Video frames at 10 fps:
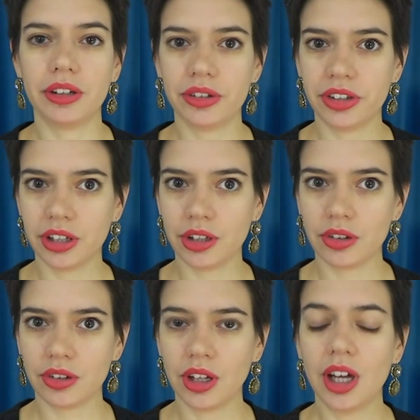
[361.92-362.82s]
your
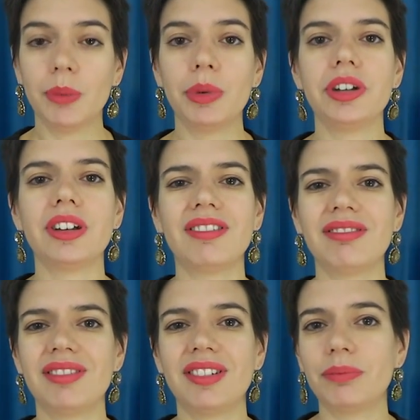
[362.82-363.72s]
tickets. But
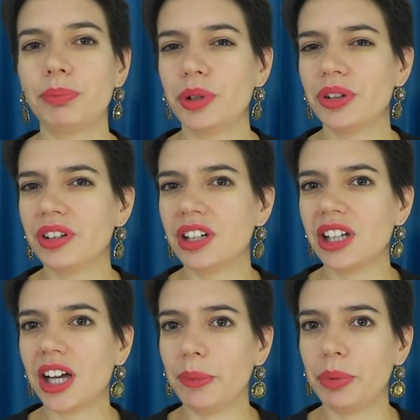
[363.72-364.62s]

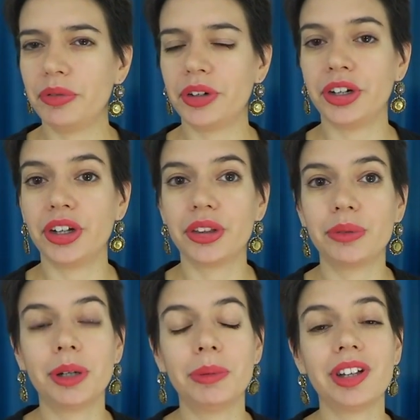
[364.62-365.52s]
personally, I prefer
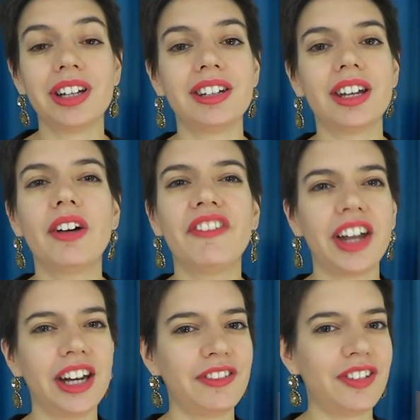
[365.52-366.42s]
another website now
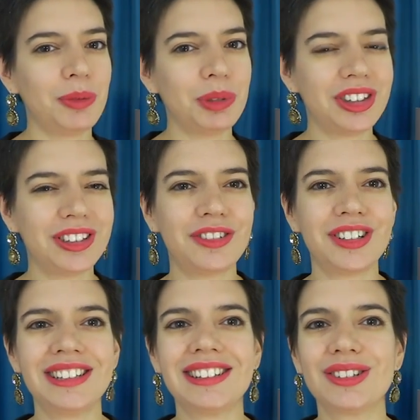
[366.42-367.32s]
very famous in
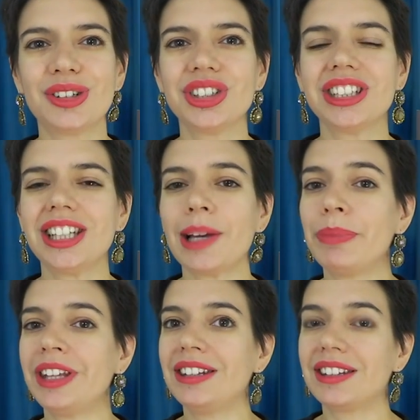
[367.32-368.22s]
France called
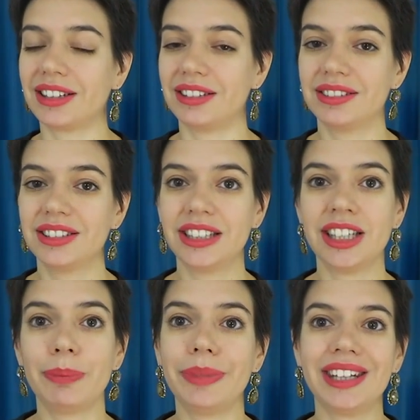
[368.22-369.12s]

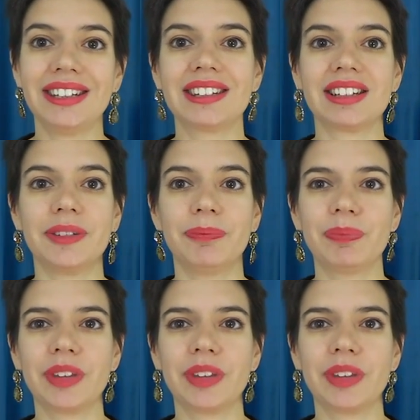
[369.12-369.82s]
CaptainTrain.com.